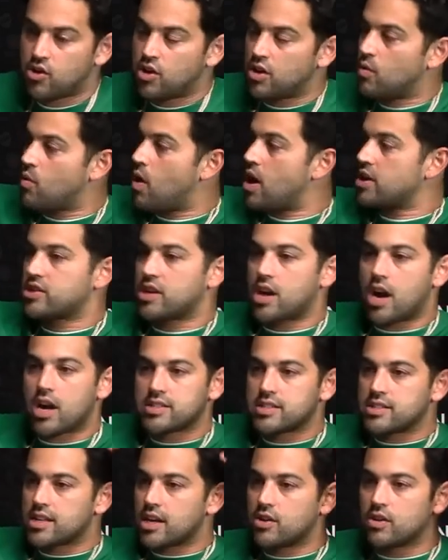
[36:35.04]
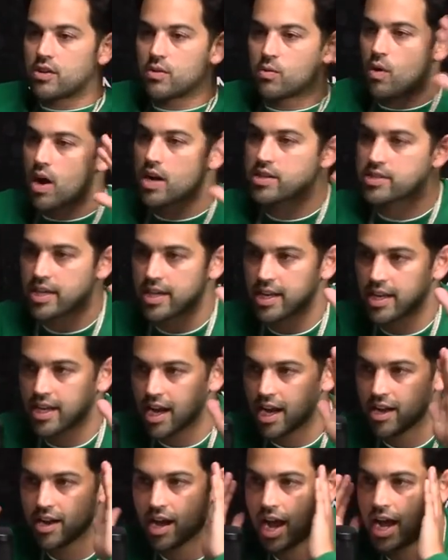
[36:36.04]
I couldn't watch content. I couldn't watch. Skating.
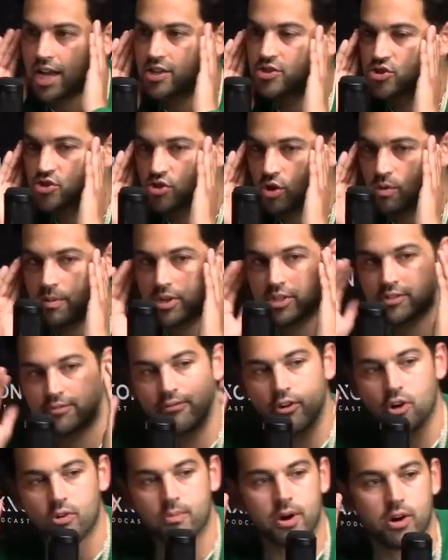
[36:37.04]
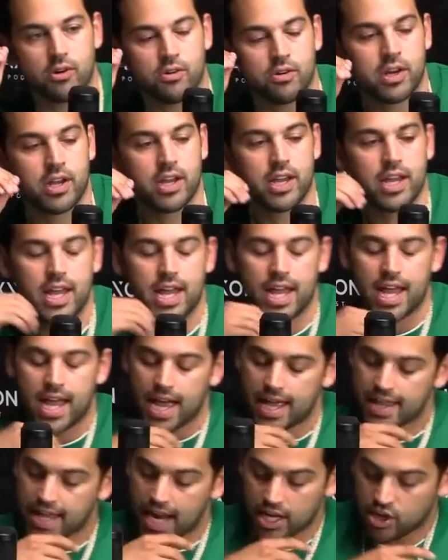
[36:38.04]
Yeah. I, I had so much FOMO
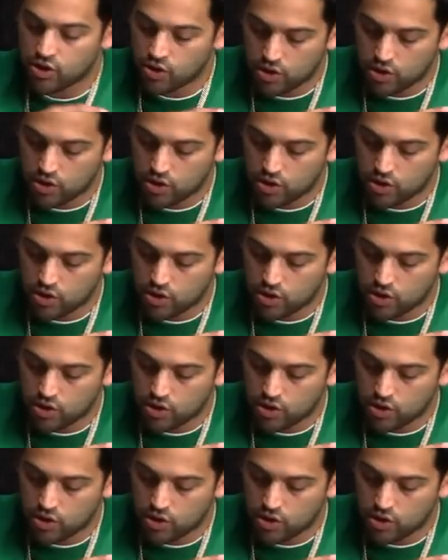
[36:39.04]
that I.